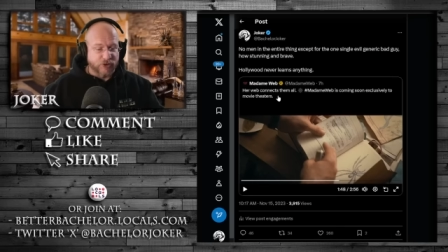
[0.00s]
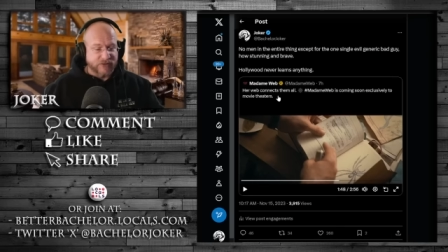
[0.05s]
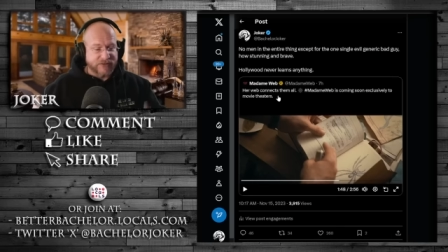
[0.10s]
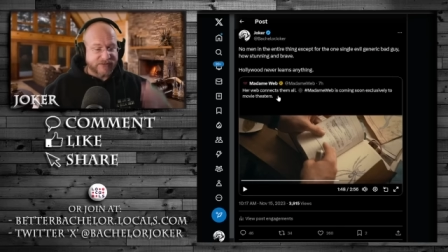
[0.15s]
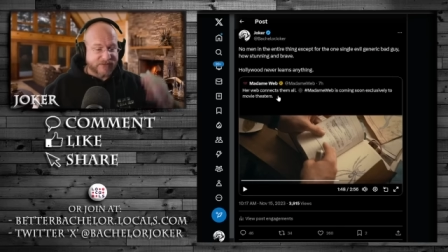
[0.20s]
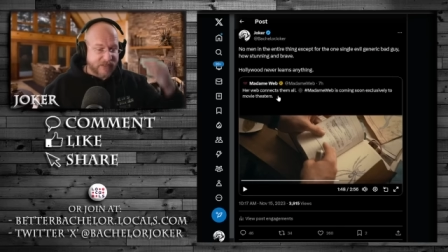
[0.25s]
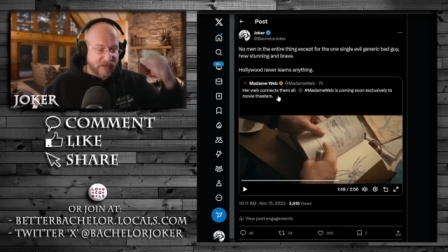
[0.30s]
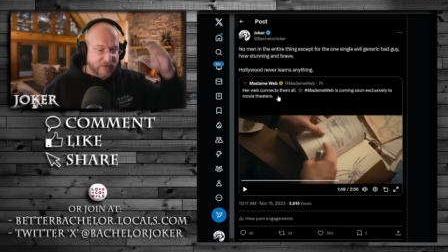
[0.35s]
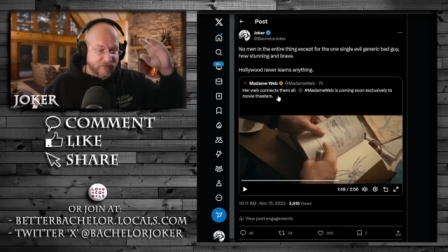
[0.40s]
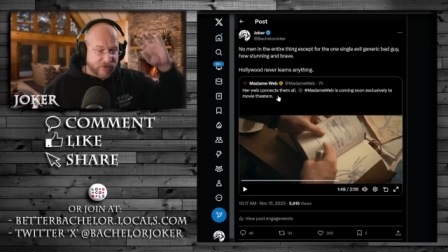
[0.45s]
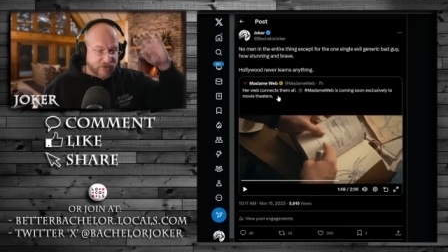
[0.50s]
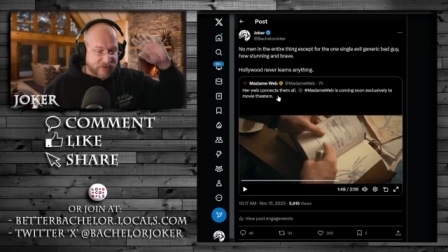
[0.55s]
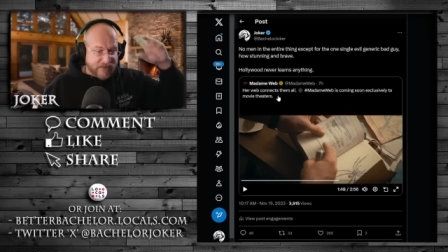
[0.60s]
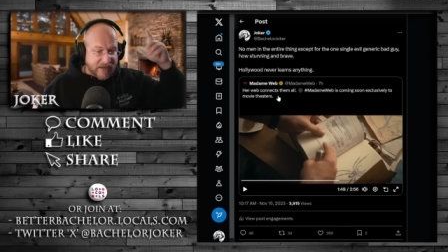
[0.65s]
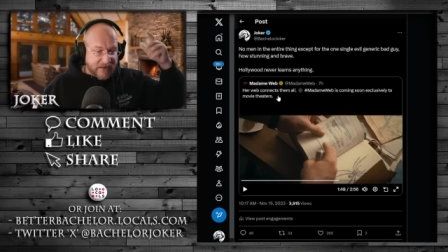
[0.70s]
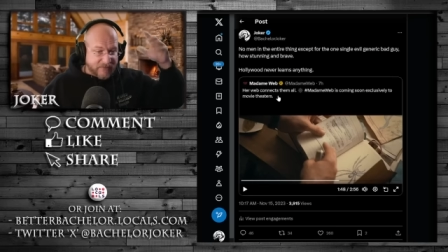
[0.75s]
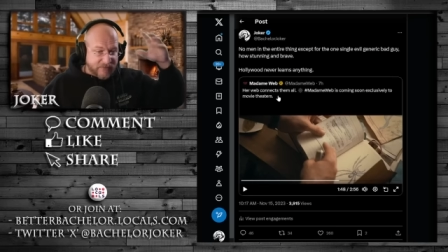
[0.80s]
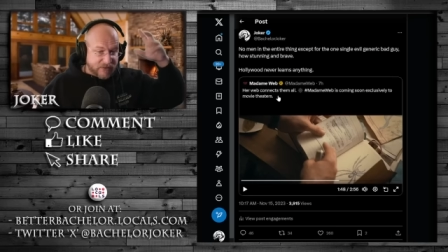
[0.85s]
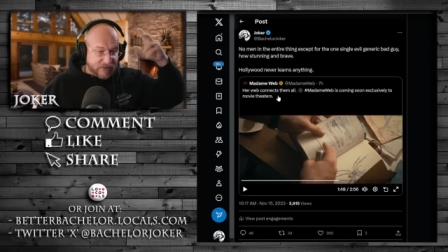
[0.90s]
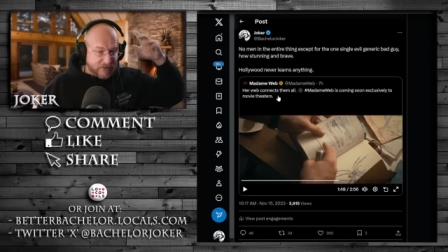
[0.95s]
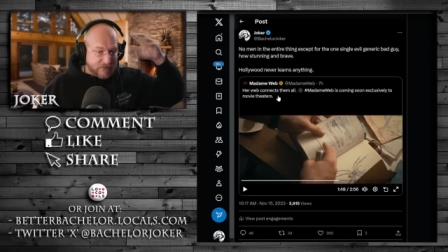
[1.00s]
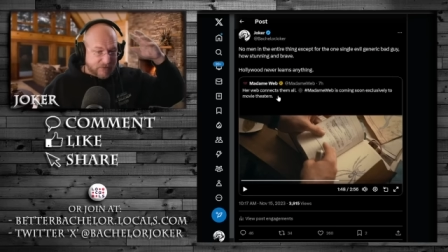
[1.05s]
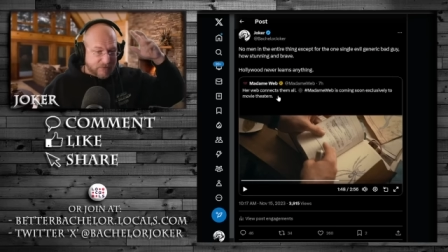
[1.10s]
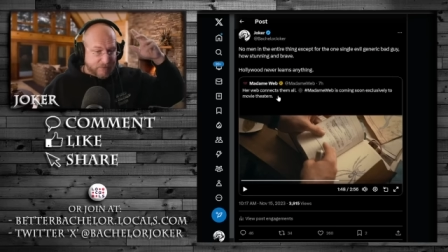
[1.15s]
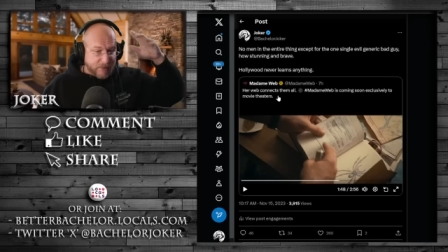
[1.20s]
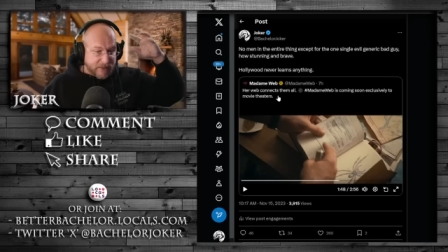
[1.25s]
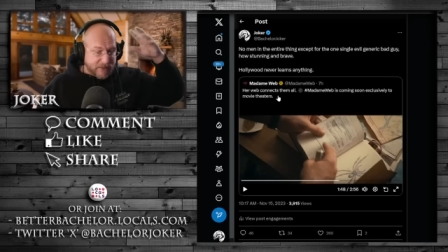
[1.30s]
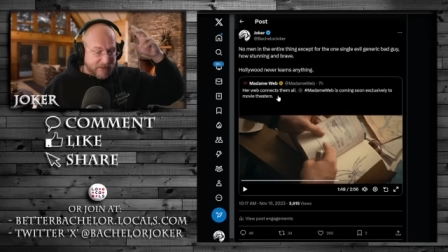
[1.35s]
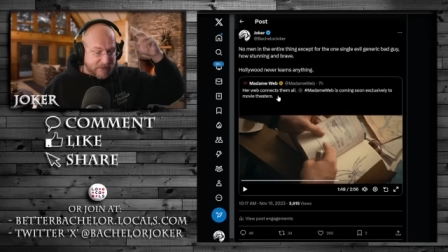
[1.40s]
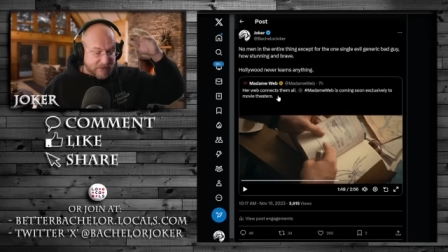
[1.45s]
Instead of just having
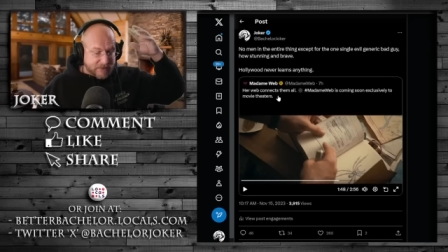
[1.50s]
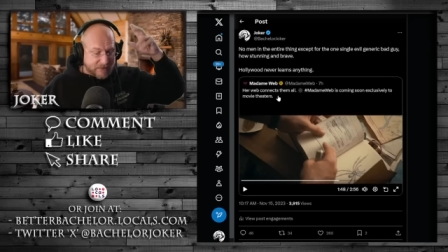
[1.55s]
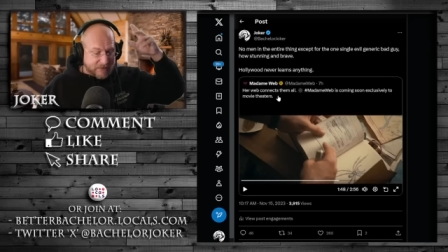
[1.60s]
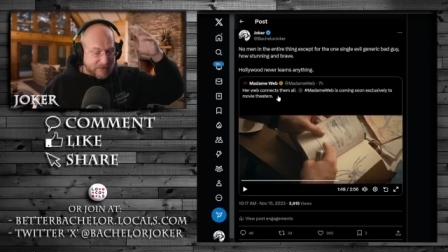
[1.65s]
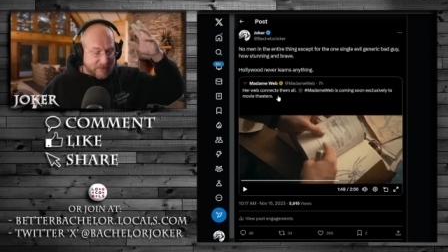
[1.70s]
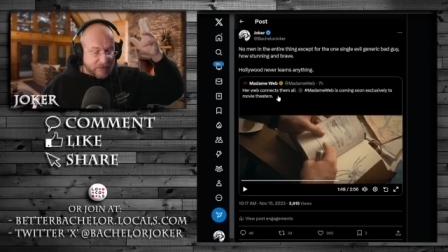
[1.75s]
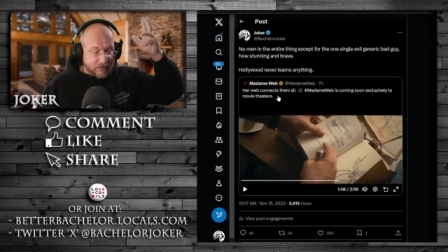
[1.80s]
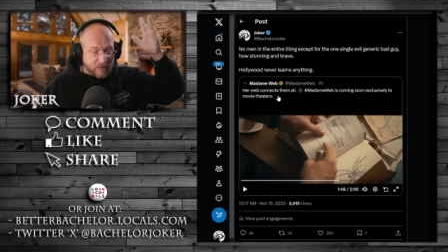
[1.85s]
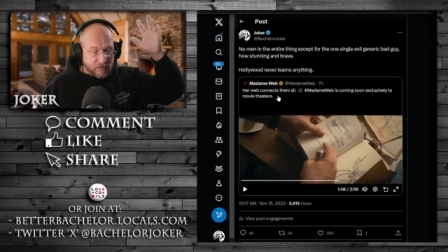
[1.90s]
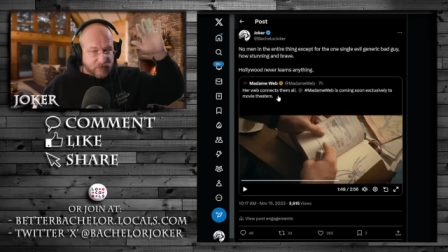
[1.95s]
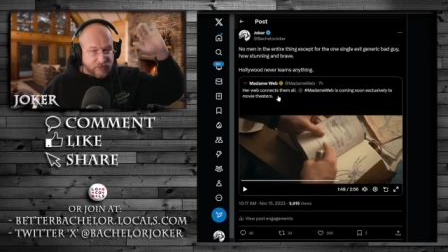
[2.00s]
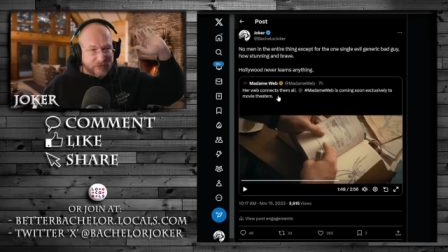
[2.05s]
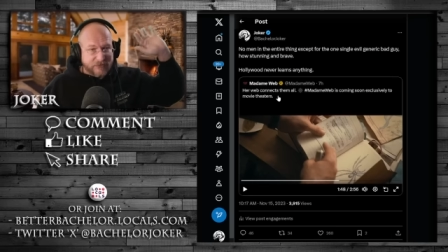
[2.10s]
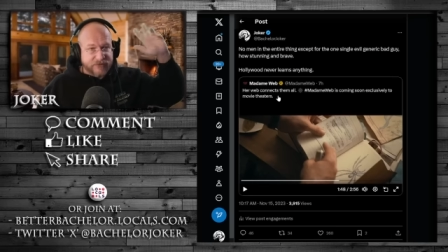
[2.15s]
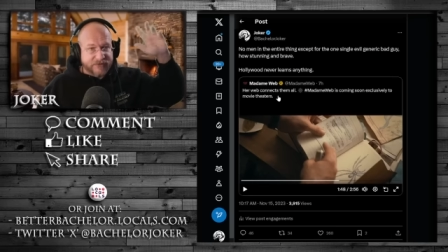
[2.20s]
Spidey tingles